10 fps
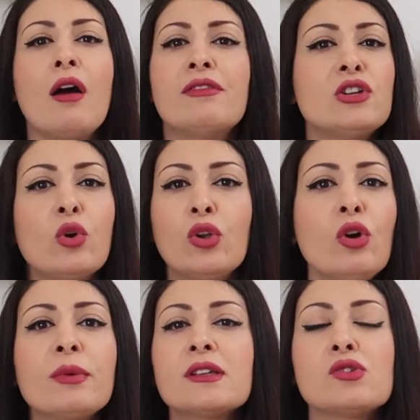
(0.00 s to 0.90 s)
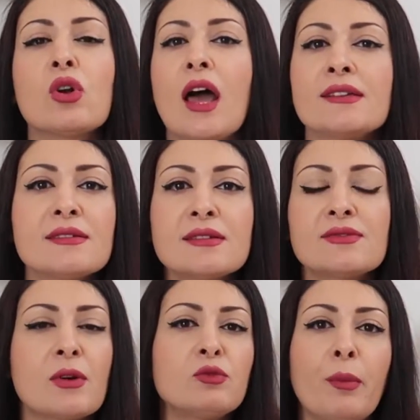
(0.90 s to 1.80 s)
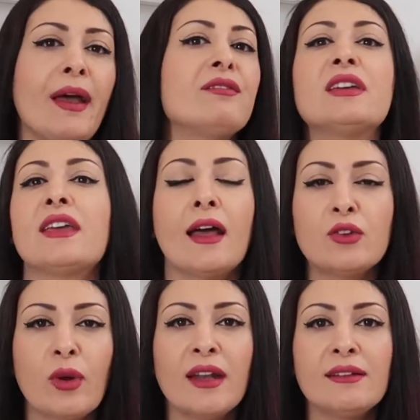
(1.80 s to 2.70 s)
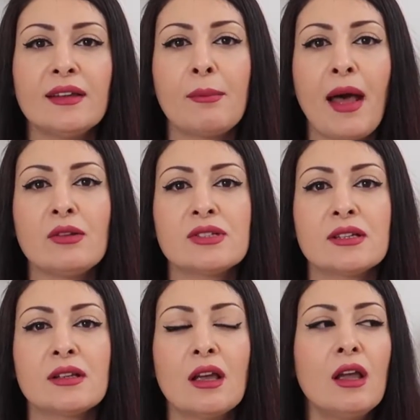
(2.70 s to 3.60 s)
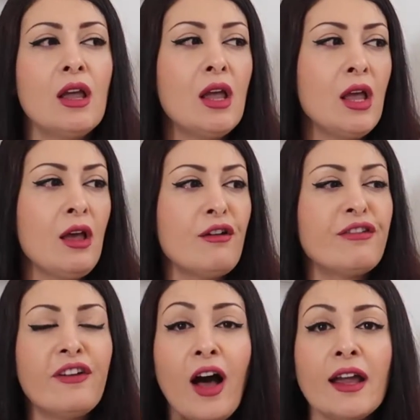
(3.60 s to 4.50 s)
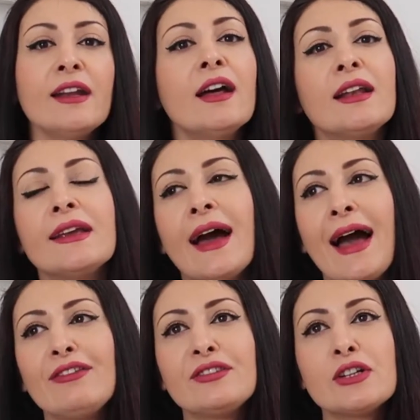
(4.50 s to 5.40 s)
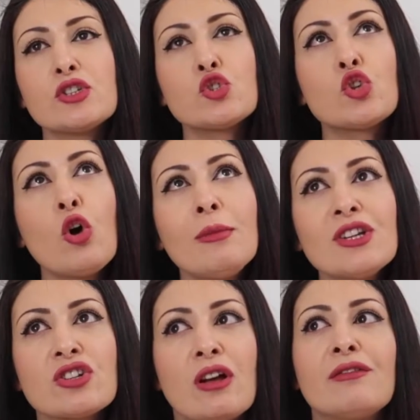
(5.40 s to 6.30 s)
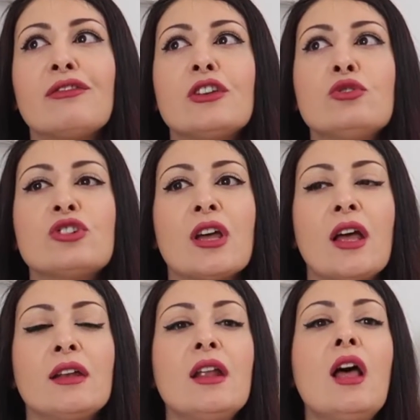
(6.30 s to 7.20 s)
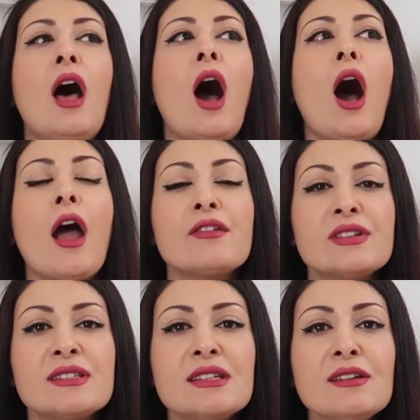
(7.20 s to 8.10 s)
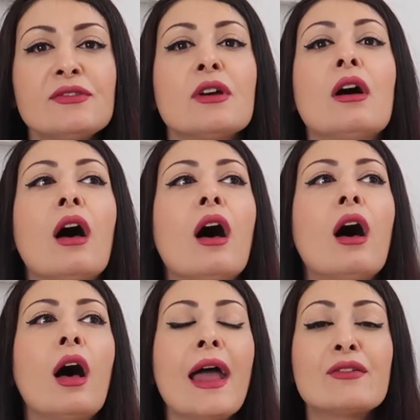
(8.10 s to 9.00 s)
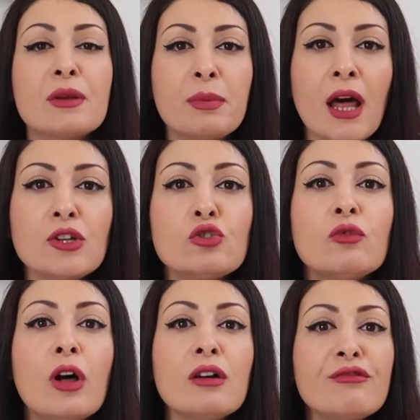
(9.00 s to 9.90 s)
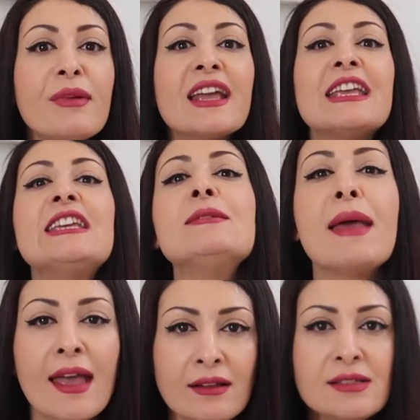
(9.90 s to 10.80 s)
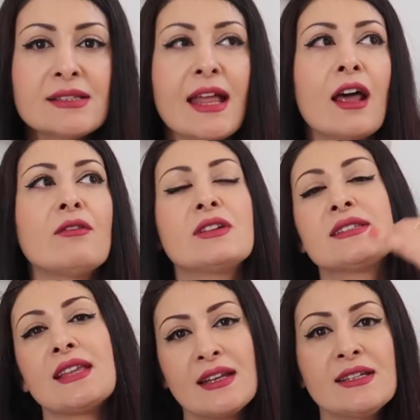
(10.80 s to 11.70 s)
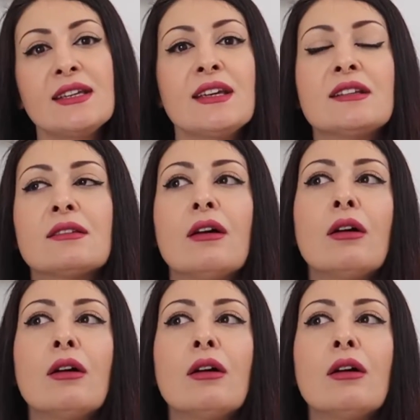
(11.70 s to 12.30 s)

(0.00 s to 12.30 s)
we don't know because your license is from Dubai, we can't do anything about it. Finally, after so much confusion, I received a reply to one of my emails that I was sending it